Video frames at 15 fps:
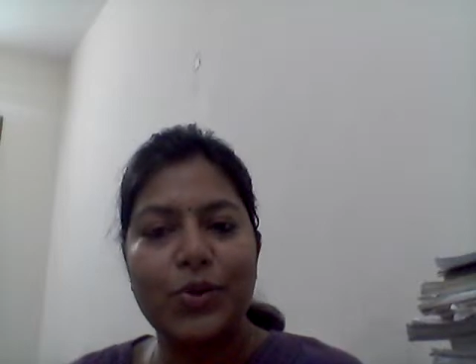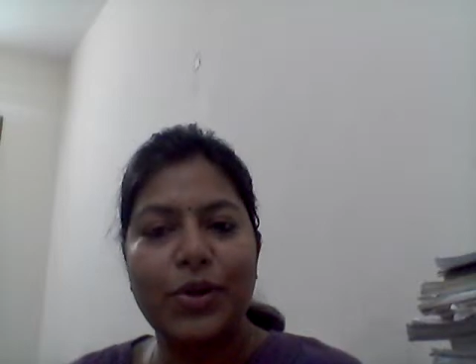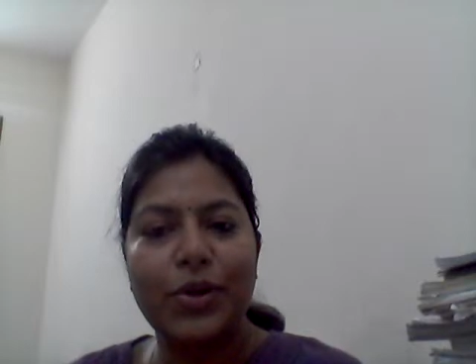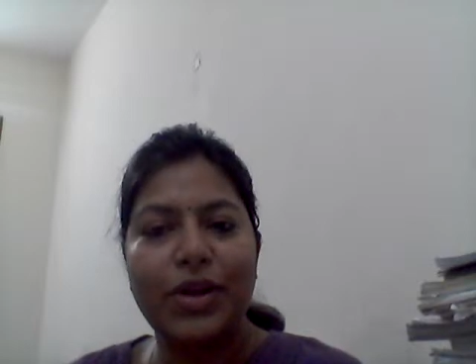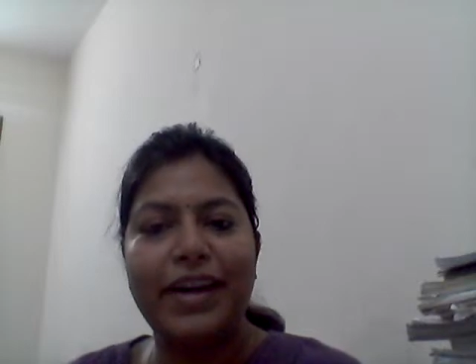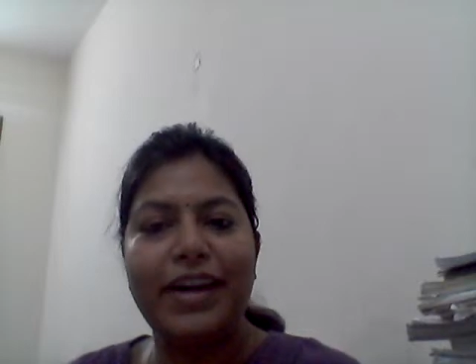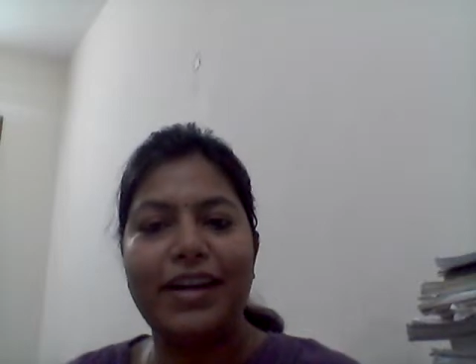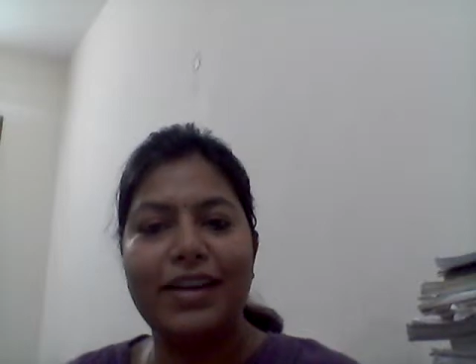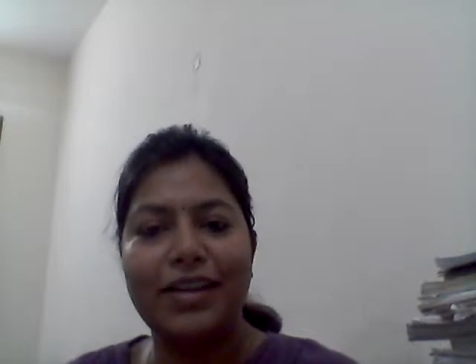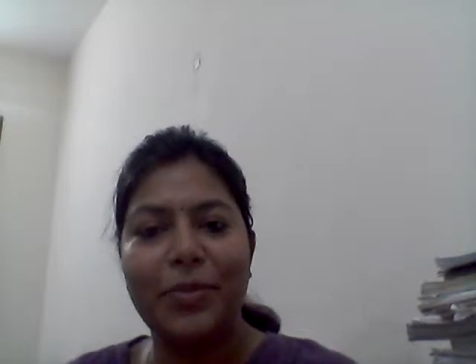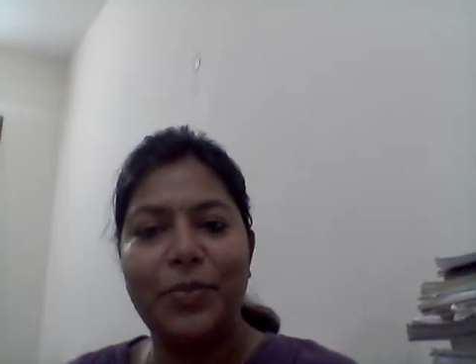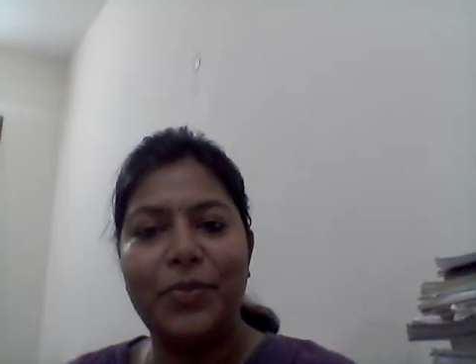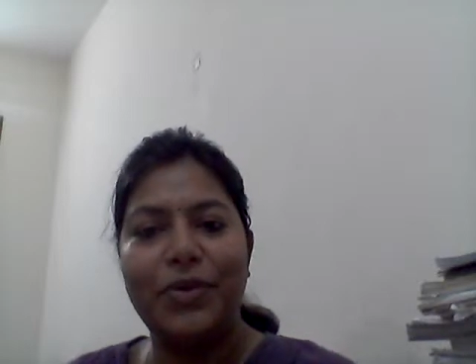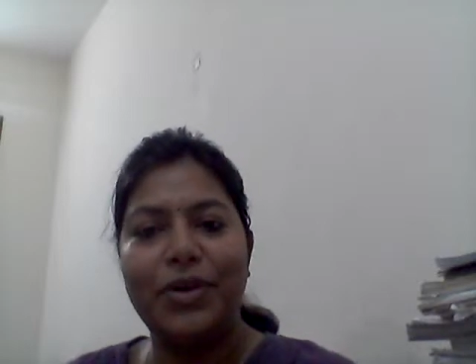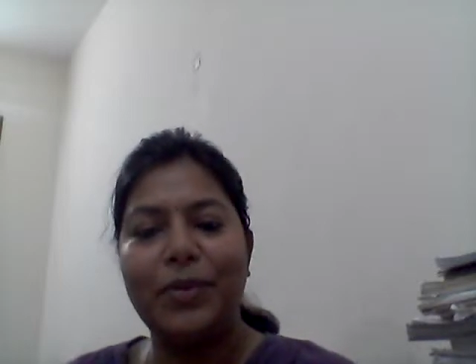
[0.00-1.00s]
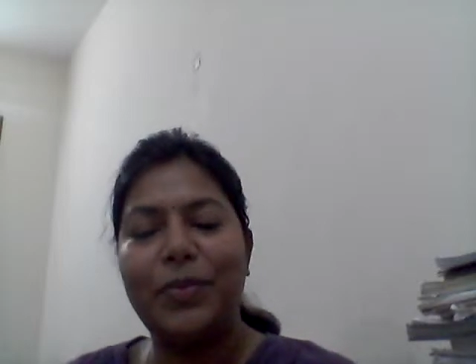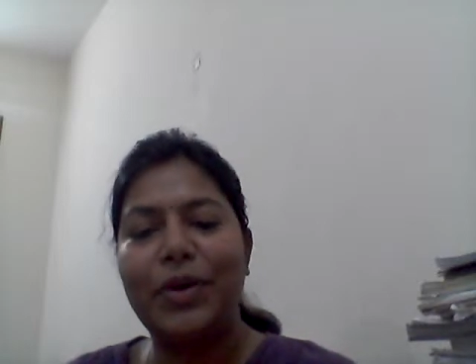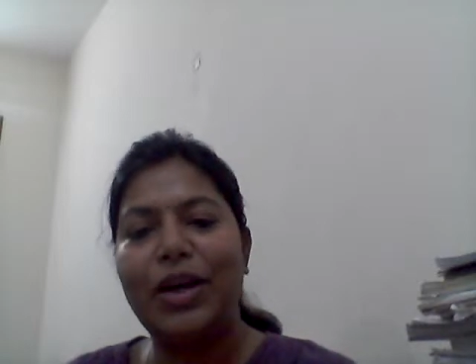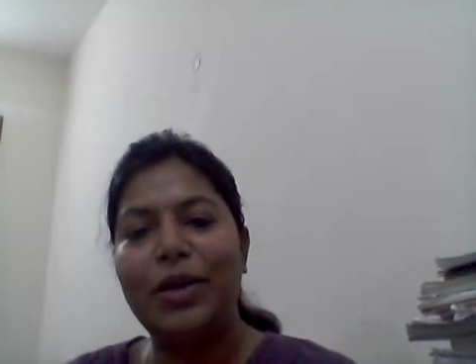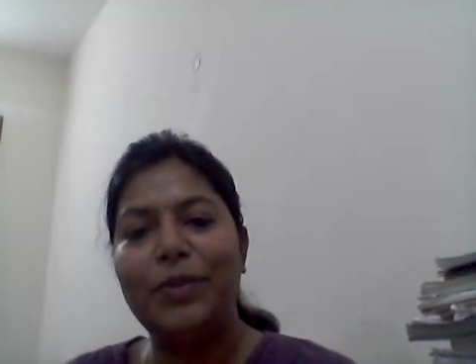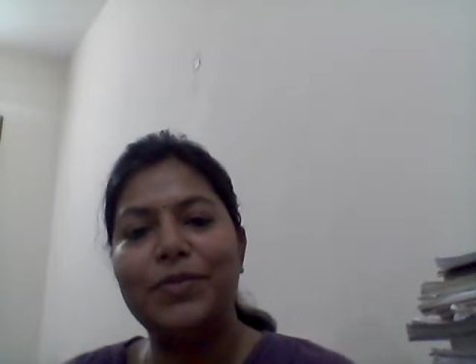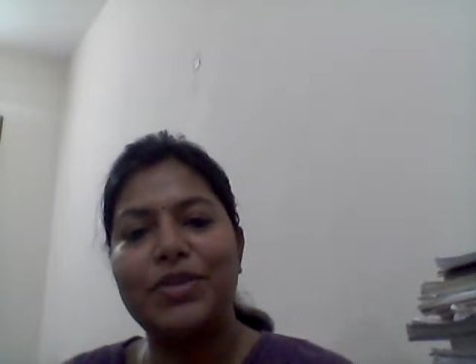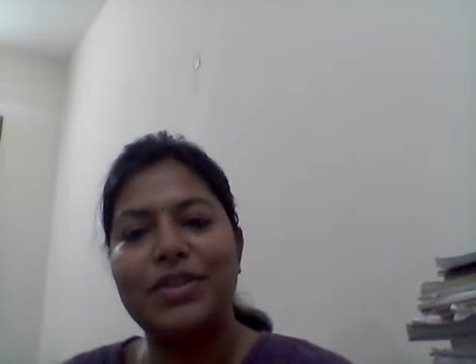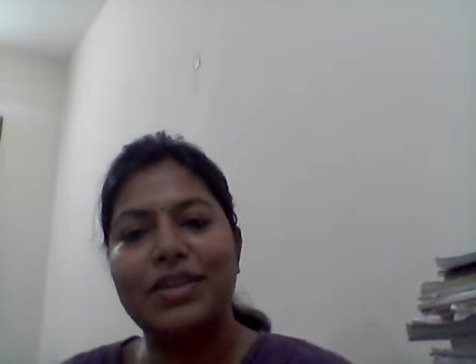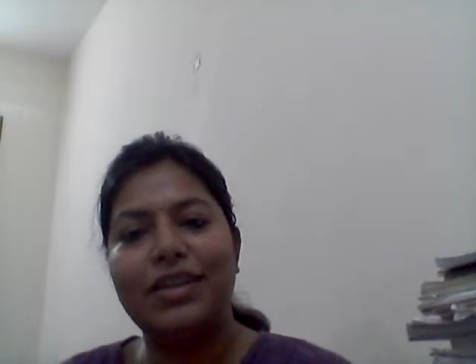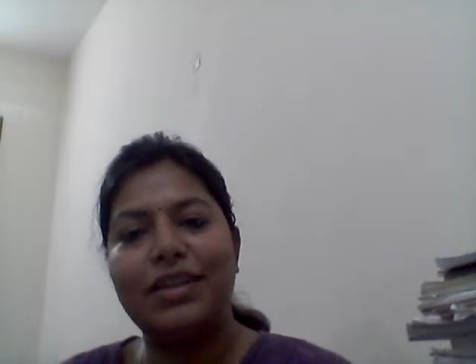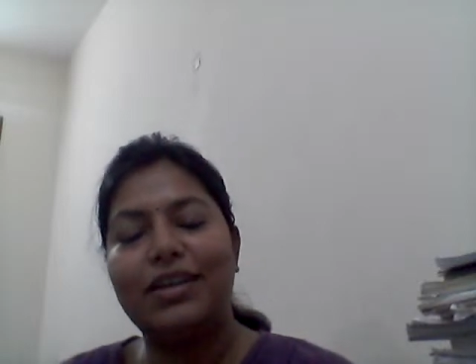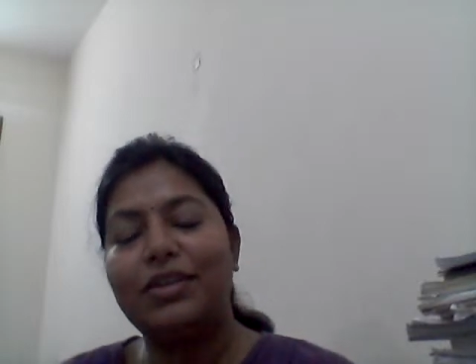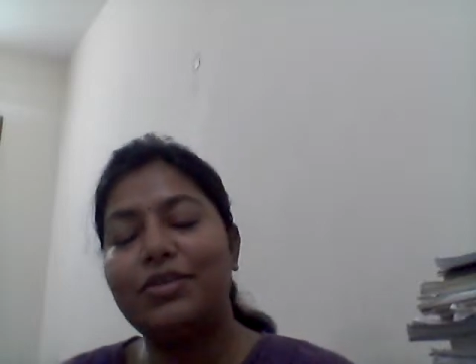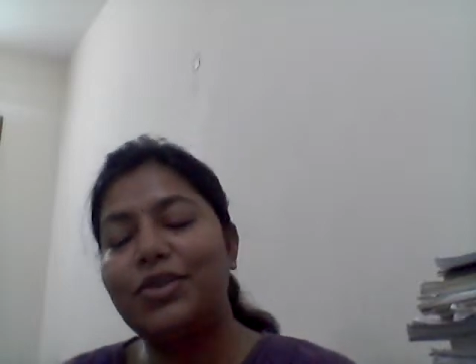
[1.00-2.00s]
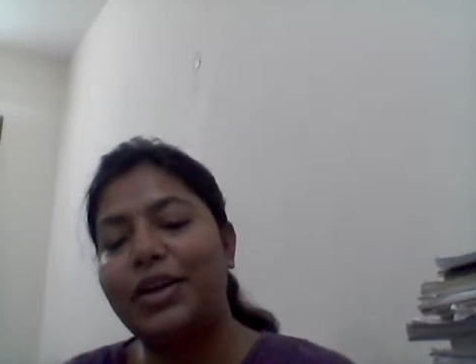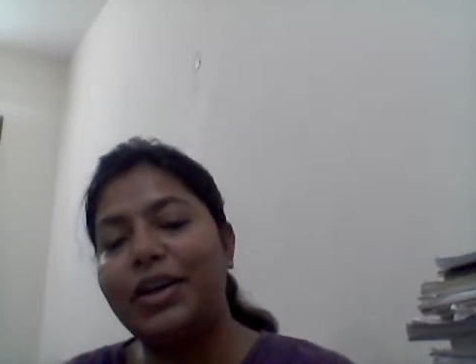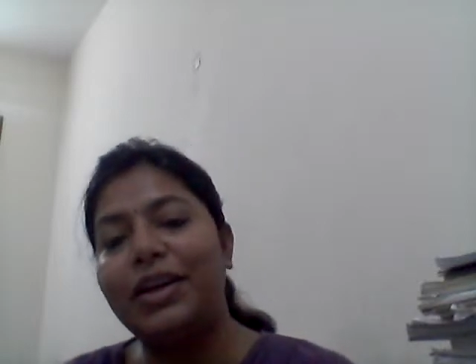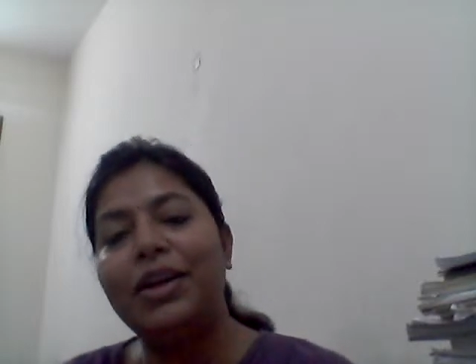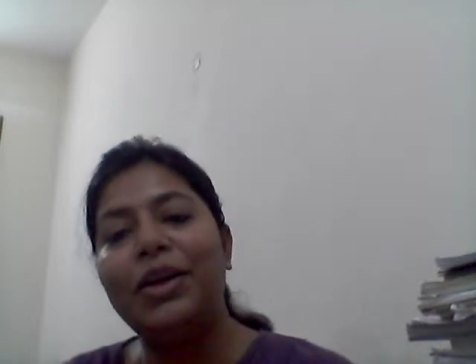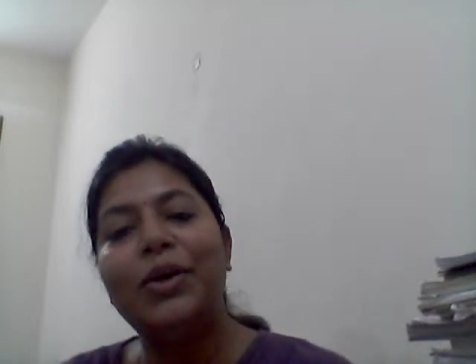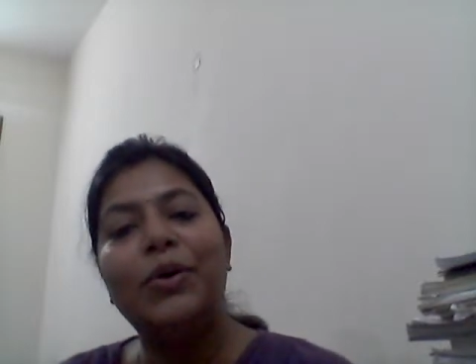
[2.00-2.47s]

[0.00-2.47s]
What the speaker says: who cleared the prelims, sorry,